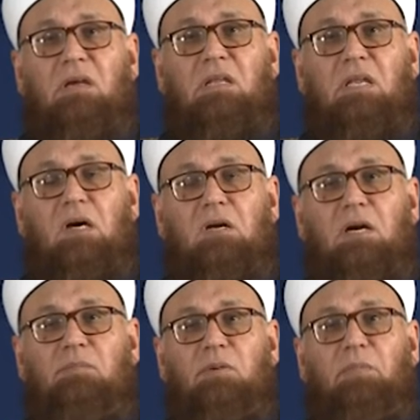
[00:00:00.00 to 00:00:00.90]
Now
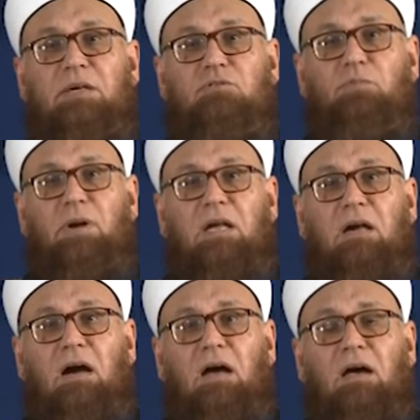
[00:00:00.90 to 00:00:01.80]
coming back to
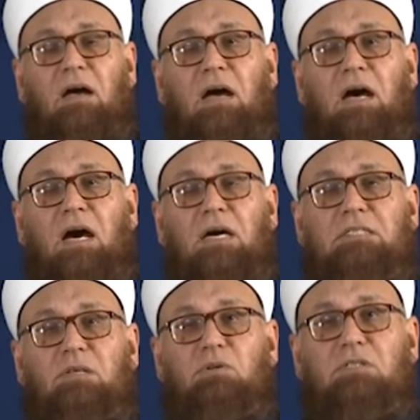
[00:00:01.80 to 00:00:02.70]
Mecca, as
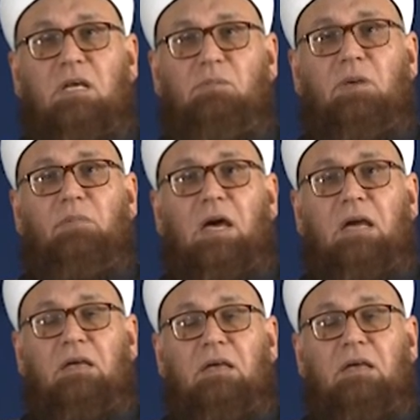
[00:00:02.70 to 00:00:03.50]
he was coming back,